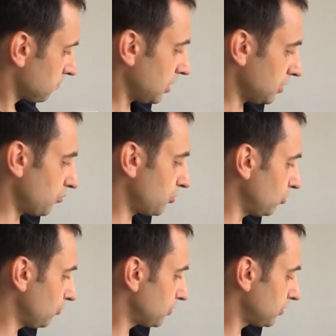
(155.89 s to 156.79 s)
Gets
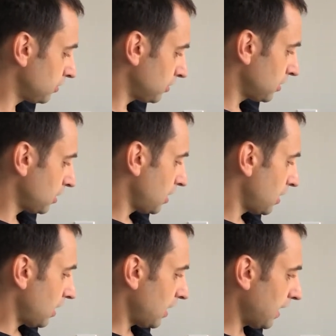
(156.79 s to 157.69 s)
approved.
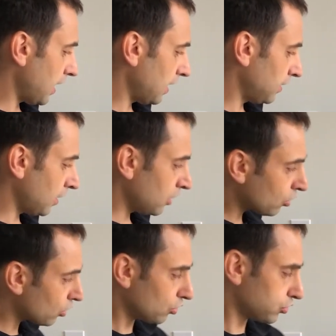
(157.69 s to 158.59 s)
And you
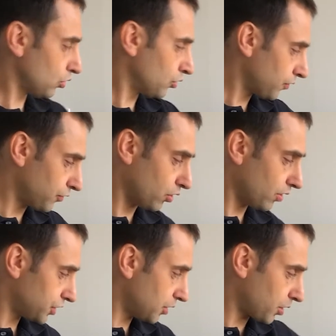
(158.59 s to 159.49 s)
could also, if you don't
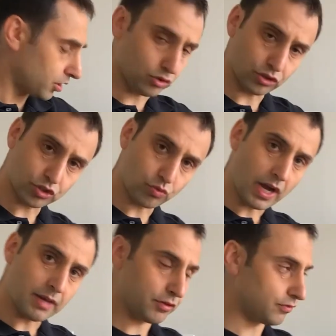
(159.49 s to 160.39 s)
have a chip card, you could swipe.